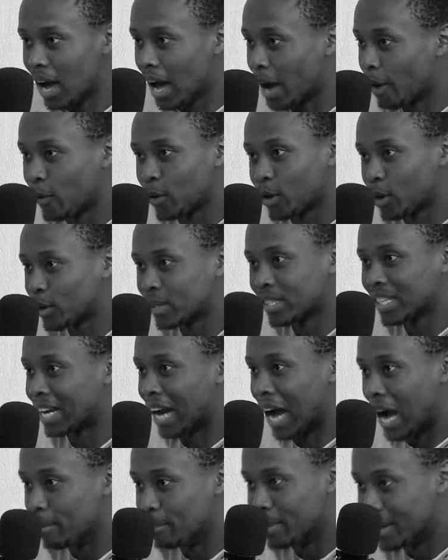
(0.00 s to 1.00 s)
I don't close it
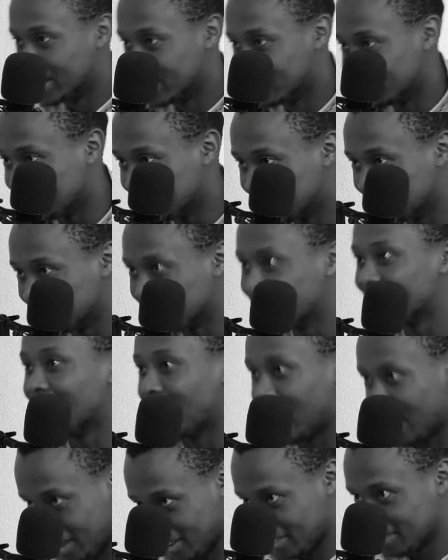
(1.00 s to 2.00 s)
in Amen. Yeah.
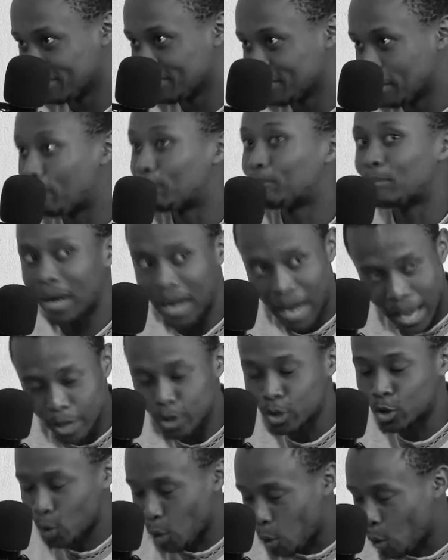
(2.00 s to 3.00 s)
Yeah. But I
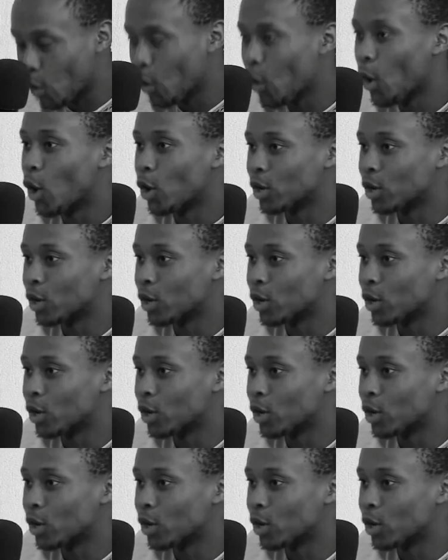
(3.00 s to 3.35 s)
do